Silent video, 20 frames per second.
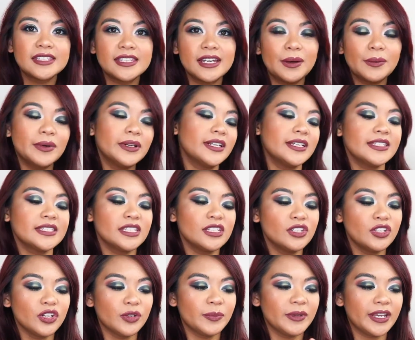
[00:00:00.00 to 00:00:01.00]
So that one is the
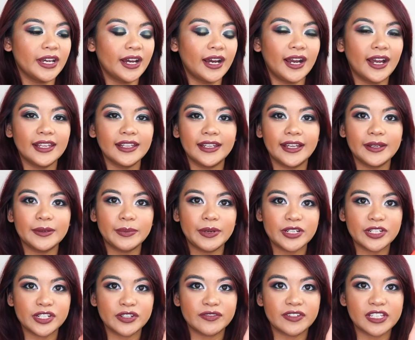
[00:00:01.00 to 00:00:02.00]
Nubia highlight
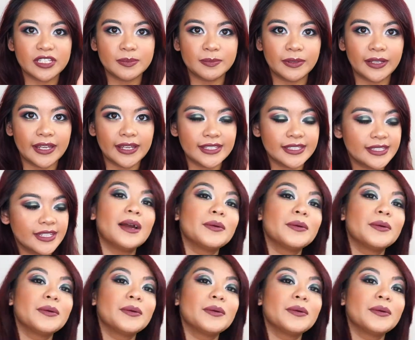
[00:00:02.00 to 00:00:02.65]
by Juvia's Place.